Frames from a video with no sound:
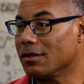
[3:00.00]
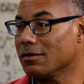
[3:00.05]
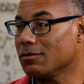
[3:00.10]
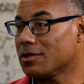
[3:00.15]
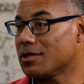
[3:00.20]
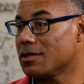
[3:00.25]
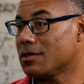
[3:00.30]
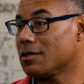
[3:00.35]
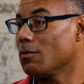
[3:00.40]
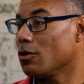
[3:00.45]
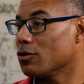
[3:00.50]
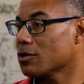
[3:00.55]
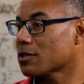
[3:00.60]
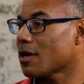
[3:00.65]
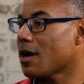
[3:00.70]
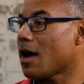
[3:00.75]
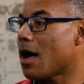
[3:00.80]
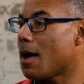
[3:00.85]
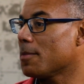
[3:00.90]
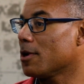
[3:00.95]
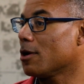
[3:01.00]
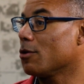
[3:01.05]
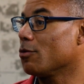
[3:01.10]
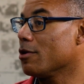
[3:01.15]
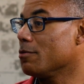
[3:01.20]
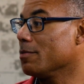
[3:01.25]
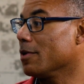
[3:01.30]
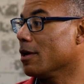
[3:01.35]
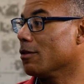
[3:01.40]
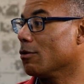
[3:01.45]
which is the most common
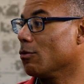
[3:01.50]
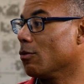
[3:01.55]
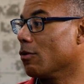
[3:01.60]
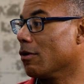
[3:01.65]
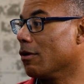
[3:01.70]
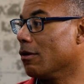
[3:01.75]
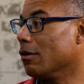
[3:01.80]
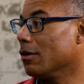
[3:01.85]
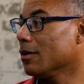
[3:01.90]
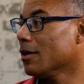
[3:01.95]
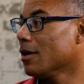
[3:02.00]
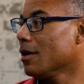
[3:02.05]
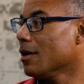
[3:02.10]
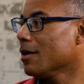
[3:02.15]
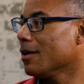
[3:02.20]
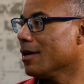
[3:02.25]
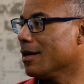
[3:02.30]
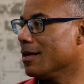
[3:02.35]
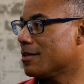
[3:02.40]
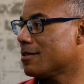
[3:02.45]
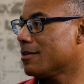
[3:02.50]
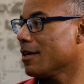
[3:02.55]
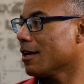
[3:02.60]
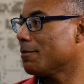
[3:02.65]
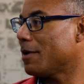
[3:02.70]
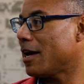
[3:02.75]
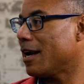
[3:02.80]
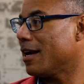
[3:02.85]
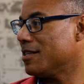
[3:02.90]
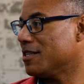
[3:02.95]
arrhythmia in the world, is, think
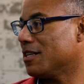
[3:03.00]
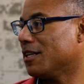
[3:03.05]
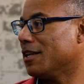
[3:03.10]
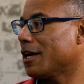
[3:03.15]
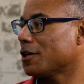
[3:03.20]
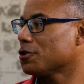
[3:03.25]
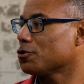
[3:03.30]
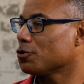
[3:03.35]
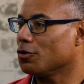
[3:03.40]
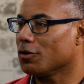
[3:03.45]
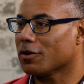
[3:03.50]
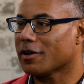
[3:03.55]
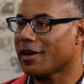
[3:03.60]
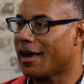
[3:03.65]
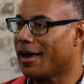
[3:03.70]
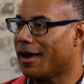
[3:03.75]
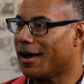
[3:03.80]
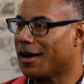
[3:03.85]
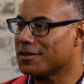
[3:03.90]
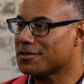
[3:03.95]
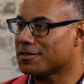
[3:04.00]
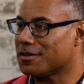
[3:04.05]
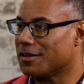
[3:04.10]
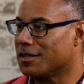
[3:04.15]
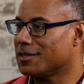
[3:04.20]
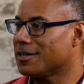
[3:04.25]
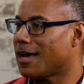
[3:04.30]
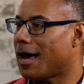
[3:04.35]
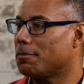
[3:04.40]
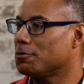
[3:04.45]
about it as electrical chaos in the
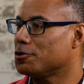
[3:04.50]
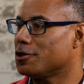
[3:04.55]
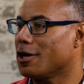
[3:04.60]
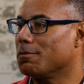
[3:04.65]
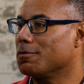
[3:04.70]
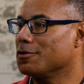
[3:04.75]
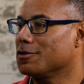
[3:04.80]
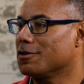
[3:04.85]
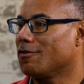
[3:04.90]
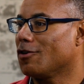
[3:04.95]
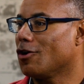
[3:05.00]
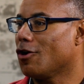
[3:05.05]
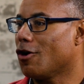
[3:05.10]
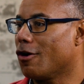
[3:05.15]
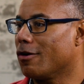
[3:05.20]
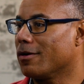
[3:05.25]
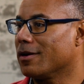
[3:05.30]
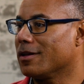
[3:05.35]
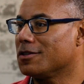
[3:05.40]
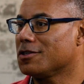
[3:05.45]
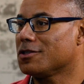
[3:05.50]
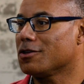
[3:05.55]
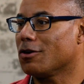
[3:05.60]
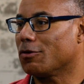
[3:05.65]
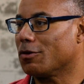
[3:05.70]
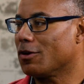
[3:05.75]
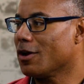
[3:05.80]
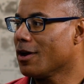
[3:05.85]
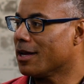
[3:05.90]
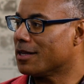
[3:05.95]
top chambers of the heart. And so
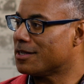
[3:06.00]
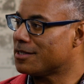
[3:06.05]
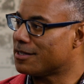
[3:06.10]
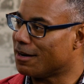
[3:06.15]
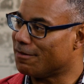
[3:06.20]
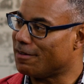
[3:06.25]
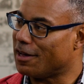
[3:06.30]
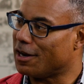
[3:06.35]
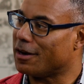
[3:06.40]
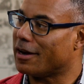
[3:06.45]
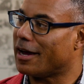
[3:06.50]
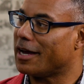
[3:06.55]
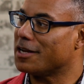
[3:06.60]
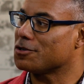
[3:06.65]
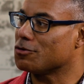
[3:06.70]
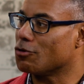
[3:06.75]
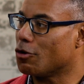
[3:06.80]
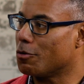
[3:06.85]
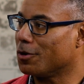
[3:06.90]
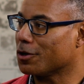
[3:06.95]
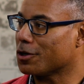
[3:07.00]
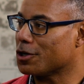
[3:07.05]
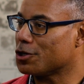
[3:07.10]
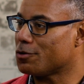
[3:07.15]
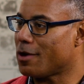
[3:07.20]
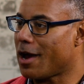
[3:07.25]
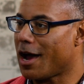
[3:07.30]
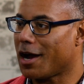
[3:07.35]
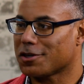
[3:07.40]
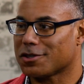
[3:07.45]
instead of that nice, normal
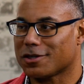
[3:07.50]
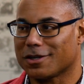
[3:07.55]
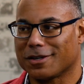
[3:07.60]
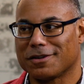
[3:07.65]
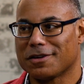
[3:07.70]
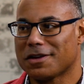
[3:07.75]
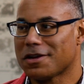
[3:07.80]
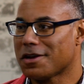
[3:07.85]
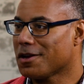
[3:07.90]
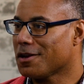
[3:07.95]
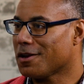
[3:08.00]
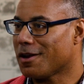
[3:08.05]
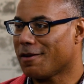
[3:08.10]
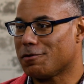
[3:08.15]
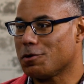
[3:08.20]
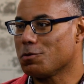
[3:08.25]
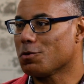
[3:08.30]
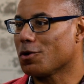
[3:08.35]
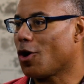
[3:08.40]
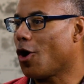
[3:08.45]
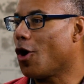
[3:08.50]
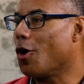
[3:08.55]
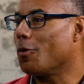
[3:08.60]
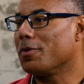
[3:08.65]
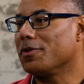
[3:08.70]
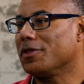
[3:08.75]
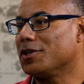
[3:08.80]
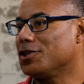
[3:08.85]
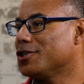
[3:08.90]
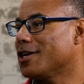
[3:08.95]
contraction, if you were to
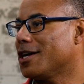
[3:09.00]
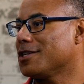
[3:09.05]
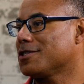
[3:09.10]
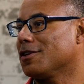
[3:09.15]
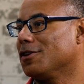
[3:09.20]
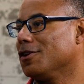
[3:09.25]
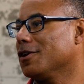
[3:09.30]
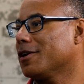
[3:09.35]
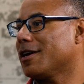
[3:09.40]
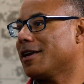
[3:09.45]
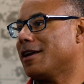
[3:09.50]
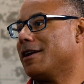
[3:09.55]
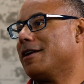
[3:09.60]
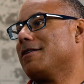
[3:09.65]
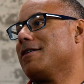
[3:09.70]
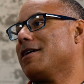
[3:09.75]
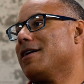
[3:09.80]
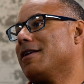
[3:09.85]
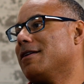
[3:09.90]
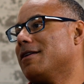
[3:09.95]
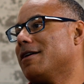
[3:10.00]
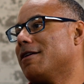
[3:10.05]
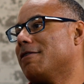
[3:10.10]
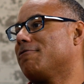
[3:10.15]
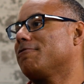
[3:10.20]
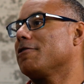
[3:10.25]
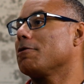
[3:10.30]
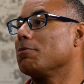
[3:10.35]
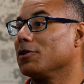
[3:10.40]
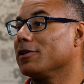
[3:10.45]
open the chest and look at a
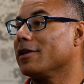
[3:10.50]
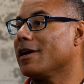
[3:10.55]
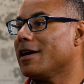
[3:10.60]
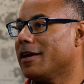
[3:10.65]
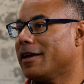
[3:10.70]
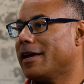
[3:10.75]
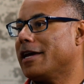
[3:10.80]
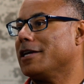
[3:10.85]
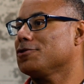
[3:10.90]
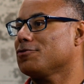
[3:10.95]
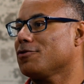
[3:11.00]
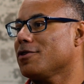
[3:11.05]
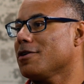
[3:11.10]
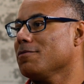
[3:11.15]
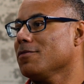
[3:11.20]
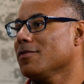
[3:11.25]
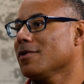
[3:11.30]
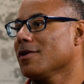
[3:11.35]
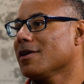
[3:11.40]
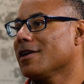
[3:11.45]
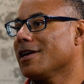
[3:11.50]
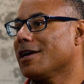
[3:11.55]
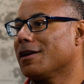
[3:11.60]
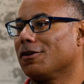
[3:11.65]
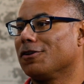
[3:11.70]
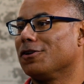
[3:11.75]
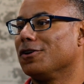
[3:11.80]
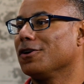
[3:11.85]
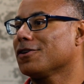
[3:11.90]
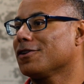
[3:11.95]
fibrillating atrium,
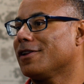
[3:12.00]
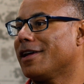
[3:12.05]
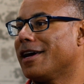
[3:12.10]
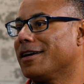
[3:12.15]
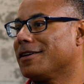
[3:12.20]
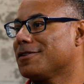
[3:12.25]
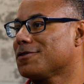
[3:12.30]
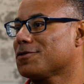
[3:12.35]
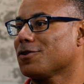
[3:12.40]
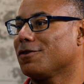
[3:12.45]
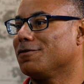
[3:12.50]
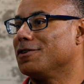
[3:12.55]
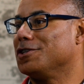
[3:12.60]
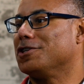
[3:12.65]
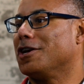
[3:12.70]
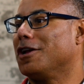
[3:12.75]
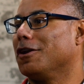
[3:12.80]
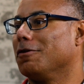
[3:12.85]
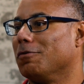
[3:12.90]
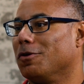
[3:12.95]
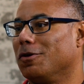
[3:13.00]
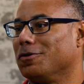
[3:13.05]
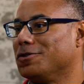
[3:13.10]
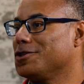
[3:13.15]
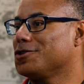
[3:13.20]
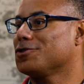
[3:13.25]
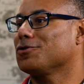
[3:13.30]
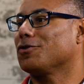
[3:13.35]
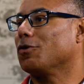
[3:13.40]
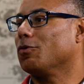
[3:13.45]
it'll look like sort of a jello mold,
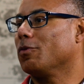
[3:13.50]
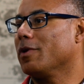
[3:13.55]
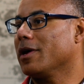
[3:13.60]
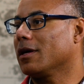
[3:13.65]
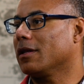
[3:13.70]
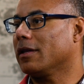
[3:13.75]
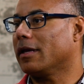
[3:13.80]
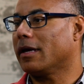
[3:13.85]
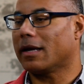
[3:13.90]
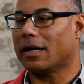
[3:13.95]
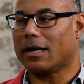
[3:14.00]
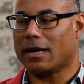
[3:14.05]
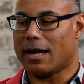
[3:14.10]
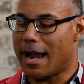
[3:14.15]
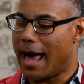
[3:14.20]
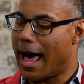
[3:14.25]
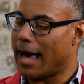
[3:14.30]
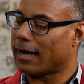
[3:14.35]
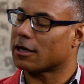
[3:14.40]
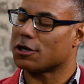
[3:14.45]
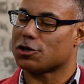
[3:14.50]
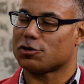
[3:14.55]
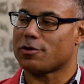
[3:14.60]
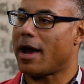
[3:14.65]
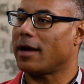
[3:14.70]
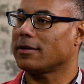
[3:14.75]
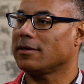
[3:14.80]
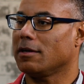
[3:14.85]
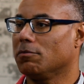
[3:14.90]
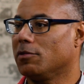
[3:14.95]
just sort of wiggling and not
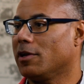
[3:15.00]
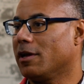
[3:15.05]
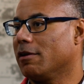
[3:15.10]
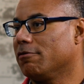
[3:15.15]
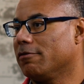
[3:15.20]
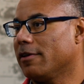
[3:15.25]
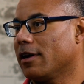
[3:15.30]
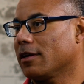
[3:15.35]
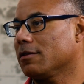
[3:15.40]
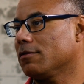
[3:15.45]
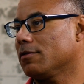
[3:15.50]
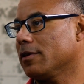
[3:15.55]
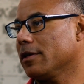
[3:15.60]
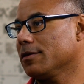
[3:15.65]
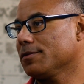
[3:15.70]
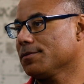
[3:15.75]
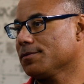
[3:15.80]
contracting blood effectively.